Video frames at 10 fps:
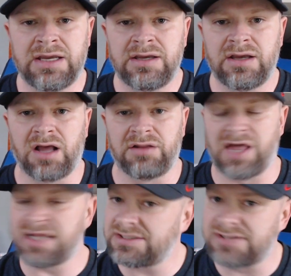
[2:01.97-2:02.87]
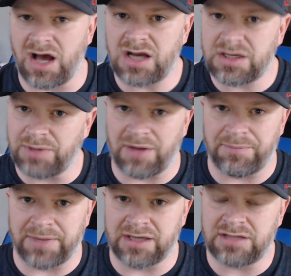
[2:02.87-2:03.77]
A lot to talk about,
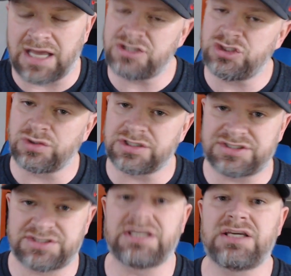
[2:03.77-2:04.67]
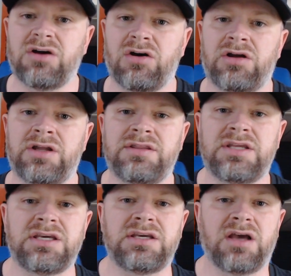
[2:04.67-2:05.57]
man. As you could see on
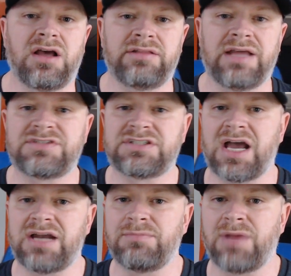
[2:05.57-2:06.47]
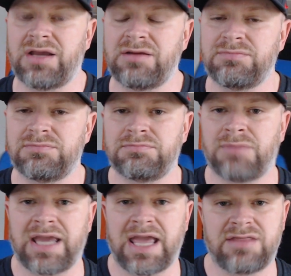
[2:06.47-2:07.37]
the left side of my
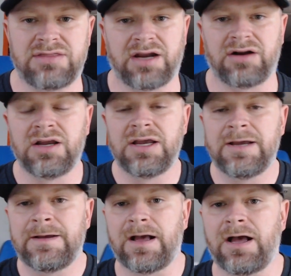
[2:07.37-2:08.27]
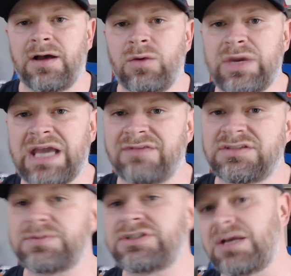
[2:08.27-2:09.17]
head there, we have
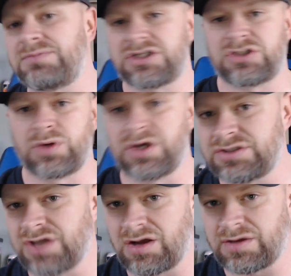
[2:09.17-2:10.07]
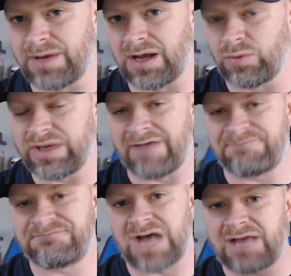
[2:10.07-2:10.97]
some subjects that we're going to talk about. We got
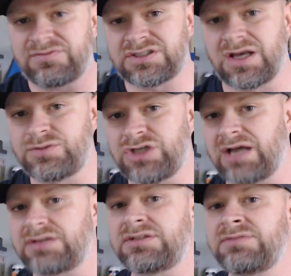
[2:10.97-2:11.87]
5 subjects.